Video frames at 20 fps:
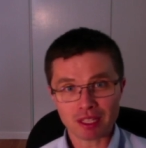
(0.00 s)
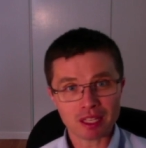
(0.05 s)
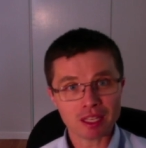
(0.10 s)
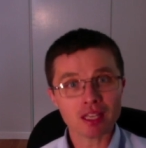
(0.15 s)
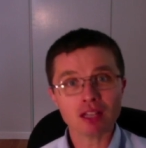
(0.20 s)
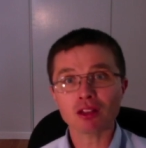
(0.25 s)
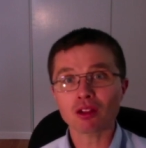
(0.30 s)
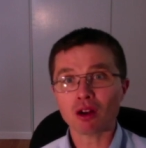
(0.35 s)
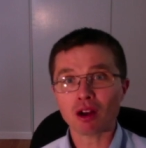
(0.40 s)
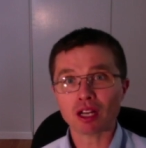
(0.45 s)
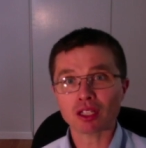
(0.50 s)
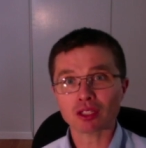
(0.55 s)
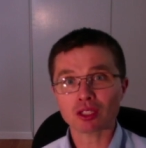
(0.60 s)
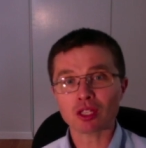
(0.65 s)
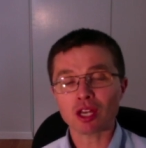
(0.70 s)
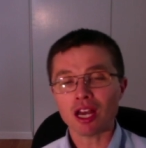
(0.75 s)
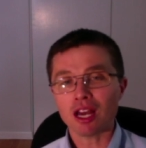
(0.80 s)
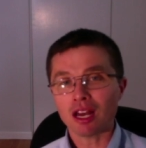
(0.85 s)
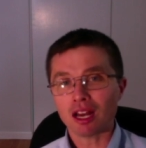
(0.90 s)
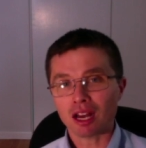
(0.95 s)

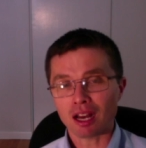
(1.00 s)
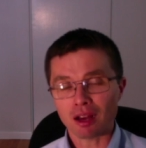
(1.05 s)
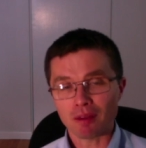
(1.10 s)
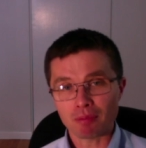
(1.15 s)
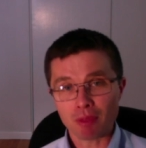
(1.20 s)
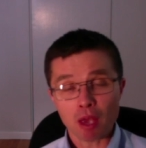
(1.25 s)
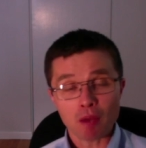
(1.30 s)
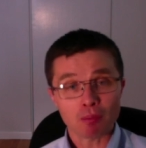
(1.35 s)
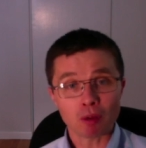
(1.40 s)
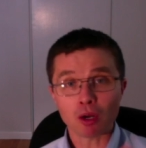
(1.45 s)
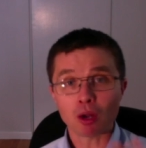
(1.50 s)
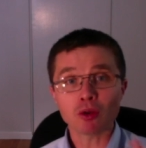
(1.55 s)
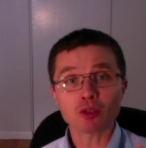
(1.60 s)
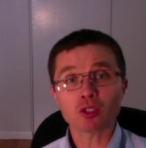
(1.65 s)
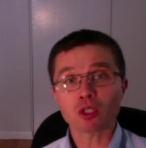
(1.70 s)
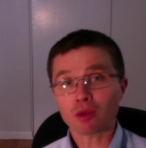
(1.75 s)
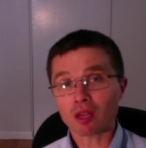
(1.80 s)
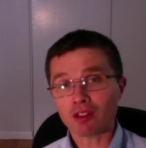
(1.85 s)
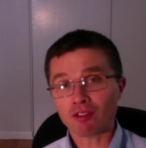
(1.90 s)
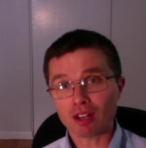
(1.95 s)
helots, but
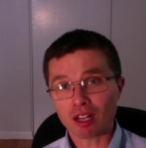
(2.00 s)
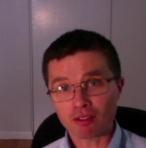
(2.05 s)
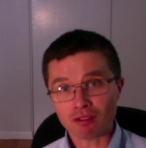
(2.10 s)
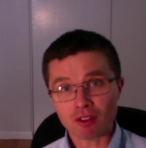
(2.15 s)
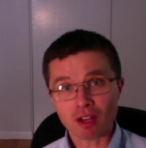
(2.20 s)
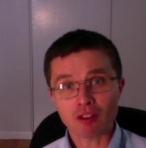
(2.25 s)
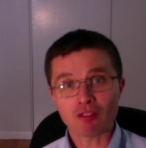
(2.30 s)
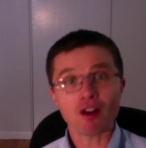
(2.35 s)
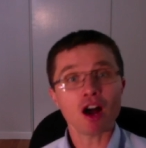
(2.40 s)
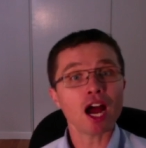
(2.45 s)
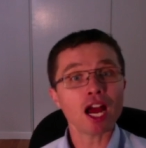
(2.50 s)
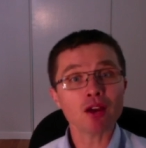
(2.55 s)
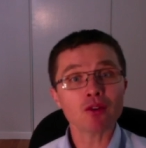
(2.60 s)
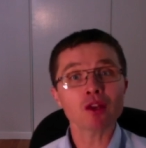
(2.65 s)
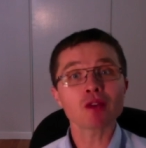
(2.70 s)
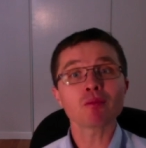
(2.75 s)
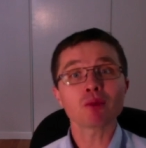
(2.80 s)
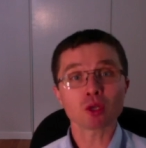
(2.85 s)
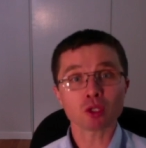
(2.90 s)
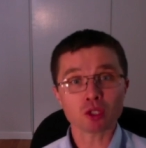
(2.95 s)
also even of
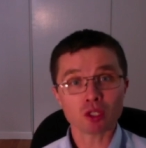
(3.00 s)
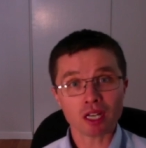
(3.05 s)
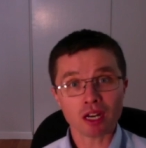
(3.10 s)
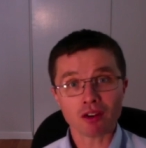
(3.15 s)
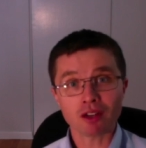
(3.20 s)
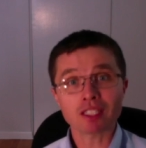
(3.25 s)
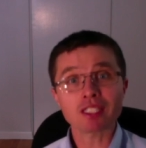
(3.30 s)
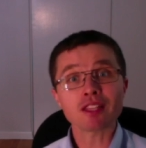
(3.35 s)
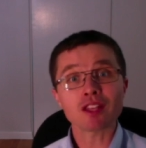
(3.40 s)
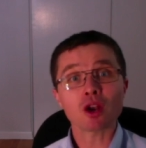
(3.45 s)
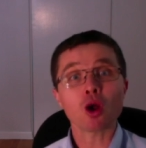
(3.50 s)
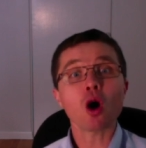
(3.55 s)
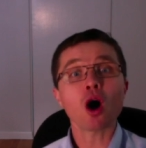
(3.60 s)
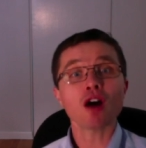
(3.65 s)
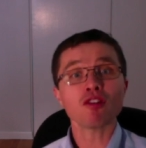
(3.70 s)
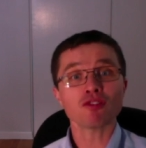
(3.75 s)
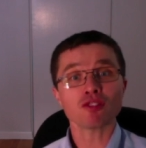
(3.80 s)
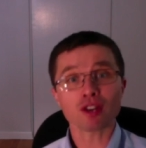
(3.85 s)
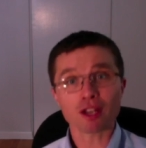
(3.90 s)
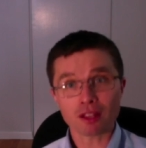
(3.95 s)
hiring mercenaries and then
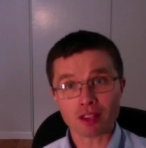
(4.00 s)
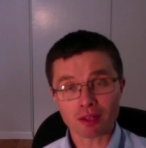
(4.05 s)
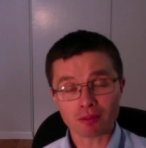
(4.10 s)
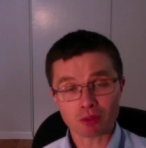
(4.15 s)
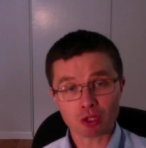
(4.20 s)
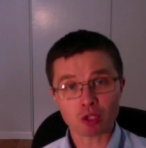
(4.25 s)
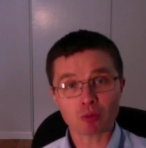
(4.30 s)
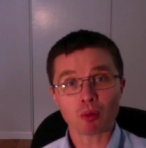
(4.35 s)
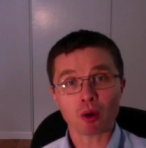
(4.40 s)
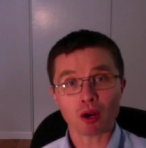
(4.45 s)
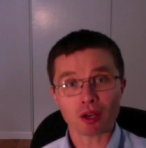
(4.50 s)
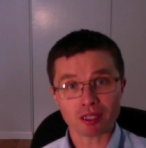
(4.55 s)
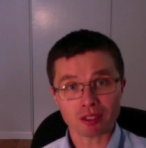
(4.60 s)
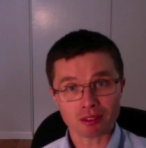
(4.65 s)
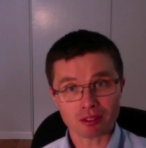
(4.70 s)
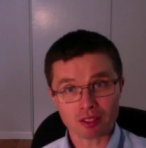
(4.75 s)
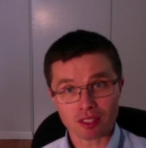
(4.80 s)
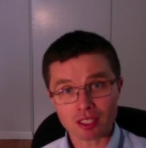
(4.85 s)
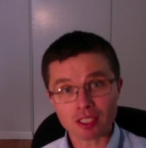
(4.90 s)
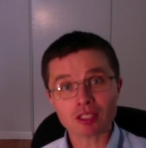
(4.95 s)
offering them
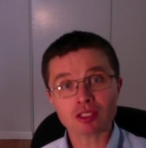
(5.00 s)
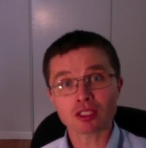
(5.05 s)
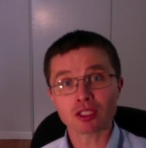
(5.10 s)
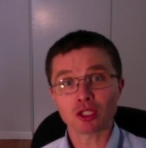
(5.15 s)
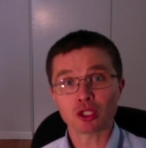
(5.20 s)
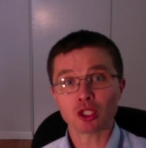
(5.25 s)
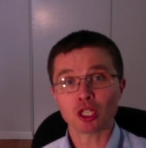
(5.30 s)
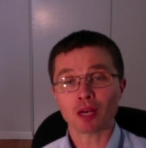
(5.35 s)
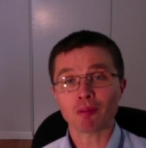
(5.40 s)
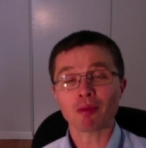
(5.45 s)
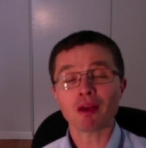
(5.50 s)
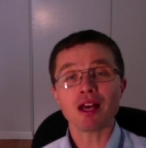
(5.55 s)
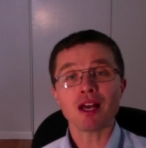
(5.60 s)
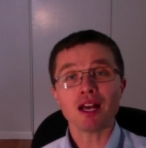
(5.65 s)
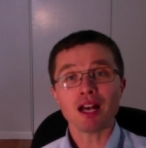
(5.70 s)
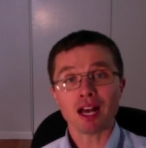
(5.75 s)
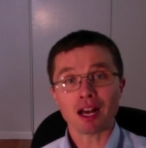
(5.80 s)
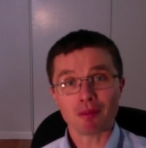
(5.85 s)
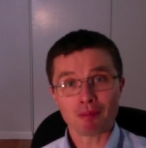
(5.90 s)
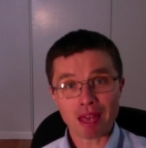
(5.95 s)
Spartan citizenship,
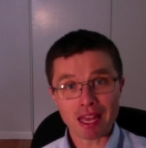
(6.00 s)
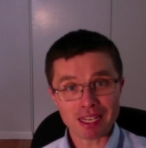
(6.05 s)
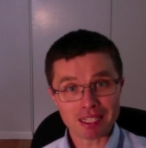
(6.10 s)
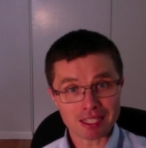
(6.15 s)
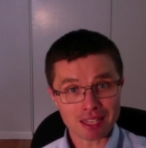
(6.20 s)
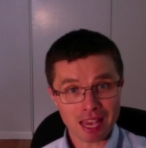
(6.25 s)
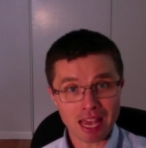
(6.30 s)
and